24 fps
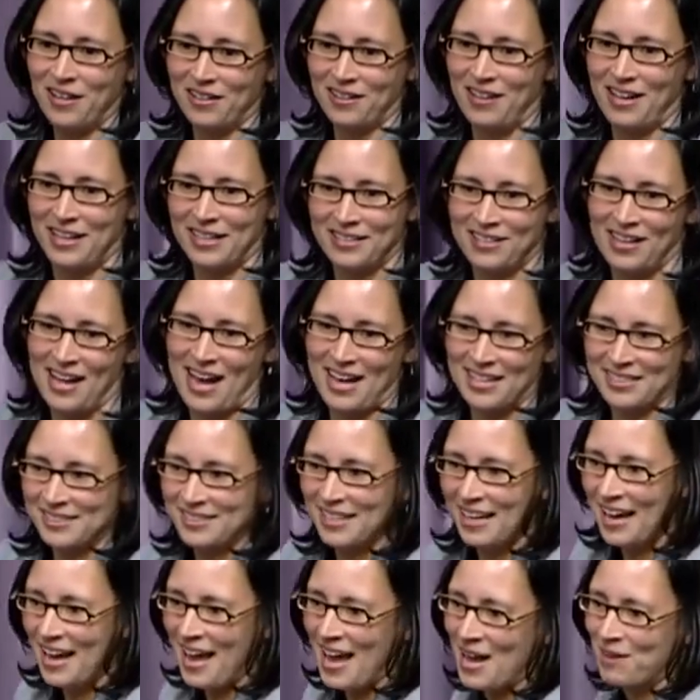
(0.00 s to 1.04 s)
online class.
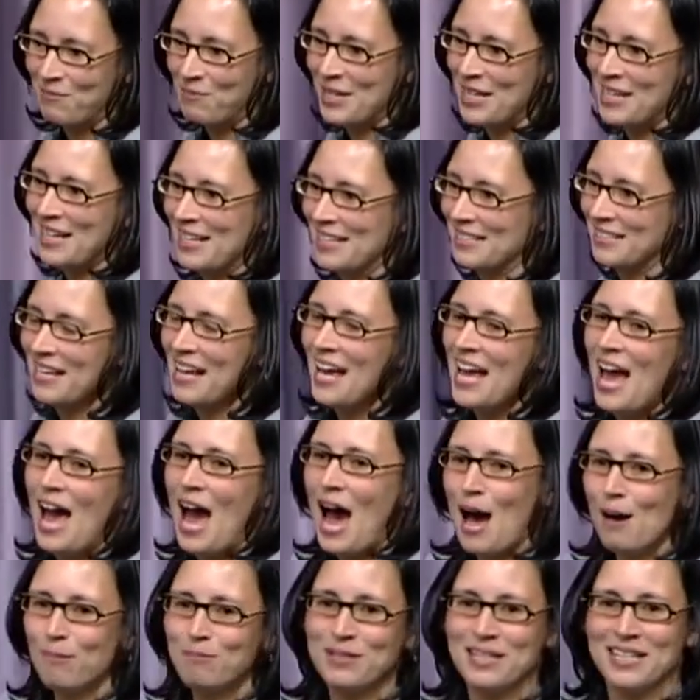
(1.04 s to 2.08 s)
And because
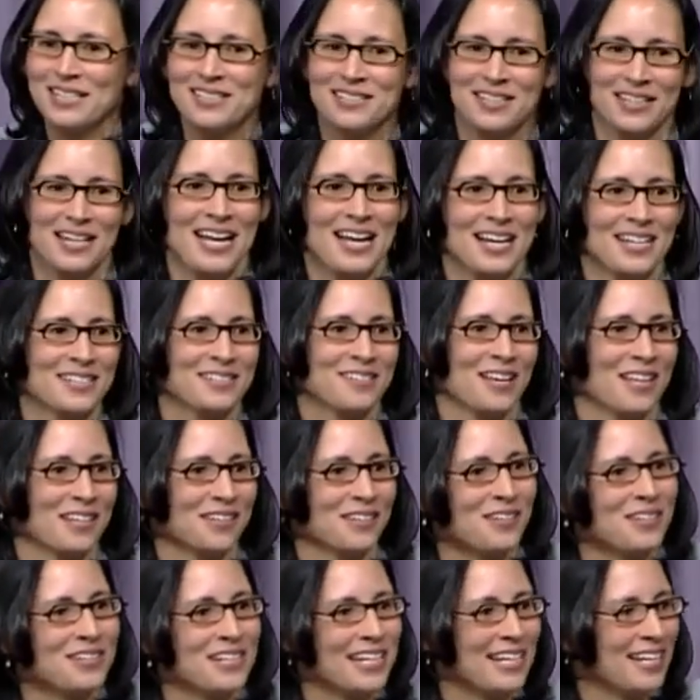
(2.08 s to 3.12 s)
haptics and hands-on
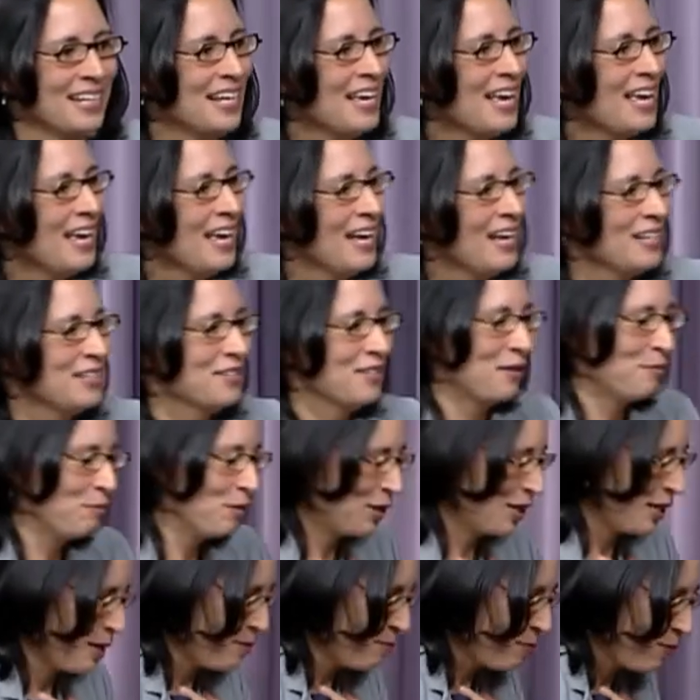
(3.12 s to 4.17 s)
learning is a
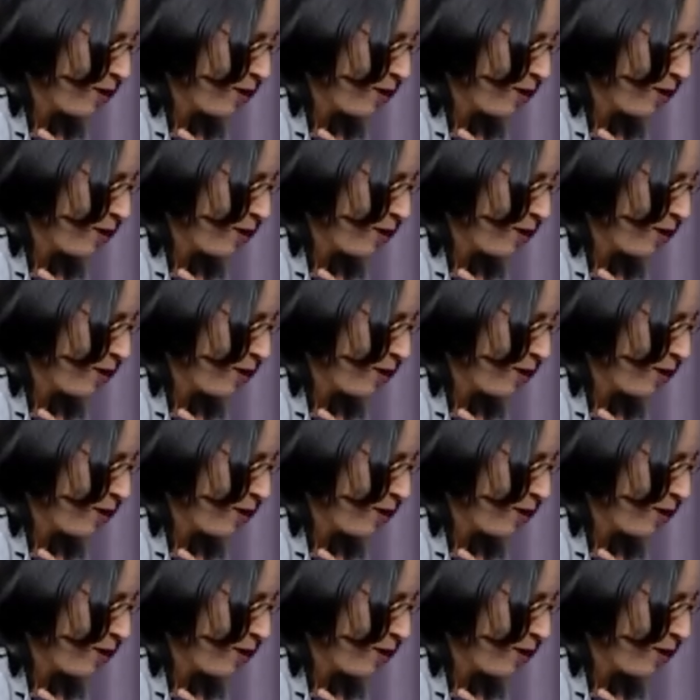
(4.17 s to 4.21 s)
really,